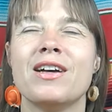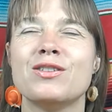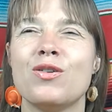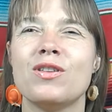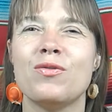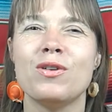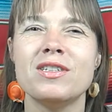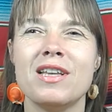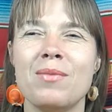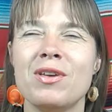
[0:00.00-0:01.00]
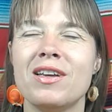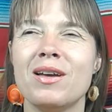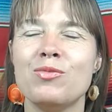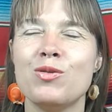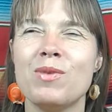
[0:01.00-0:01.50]
So the first time he
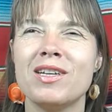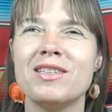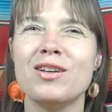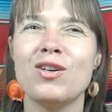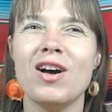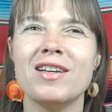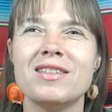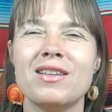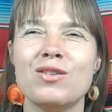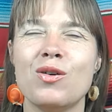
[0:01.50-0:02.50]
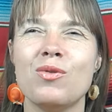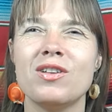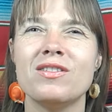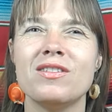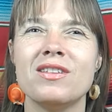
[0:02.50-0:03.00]
came to Mexico, I said, you know
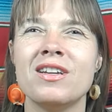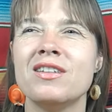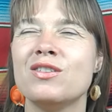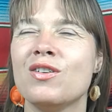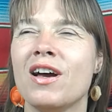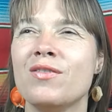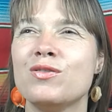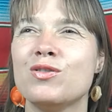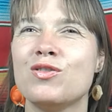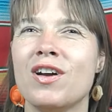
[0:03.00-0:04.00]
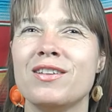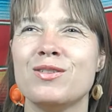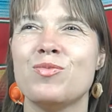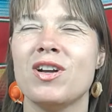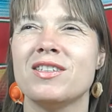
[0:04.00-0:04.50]
what, Dennis, you have to try
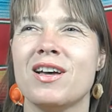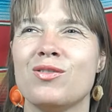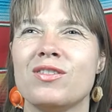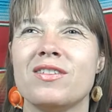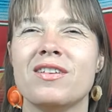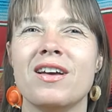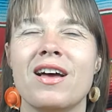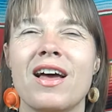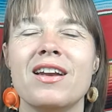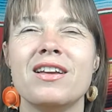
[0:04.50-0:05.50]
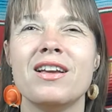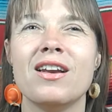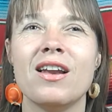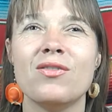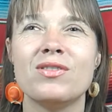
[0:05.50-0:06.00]
these breads out. And he
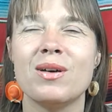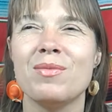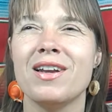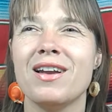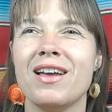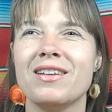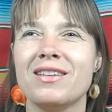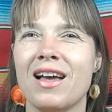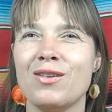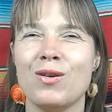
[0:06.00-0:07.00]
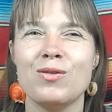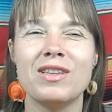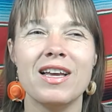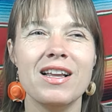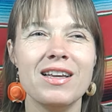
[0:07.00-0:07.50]
loved them. And I don't know,
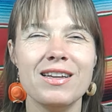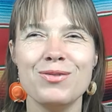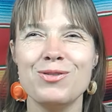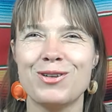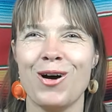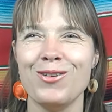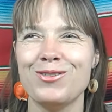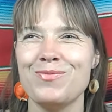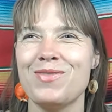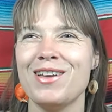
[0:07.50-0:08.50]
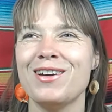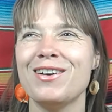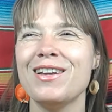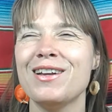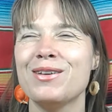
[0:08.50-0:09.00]
daily he would go to
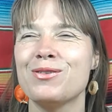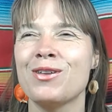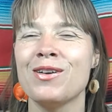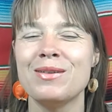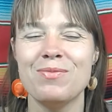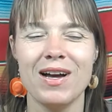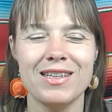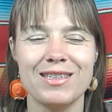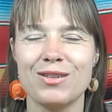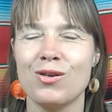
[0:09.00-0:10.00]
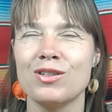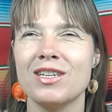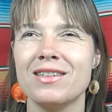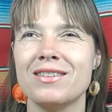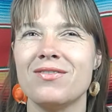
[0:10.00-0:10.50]
bakery and he would only buy these
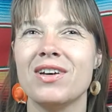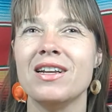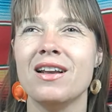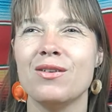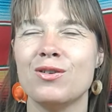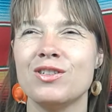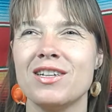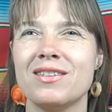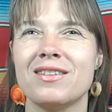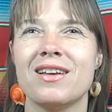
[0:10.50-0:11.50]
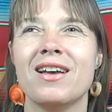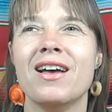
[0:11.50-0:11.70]
conchas, vanilla conchas.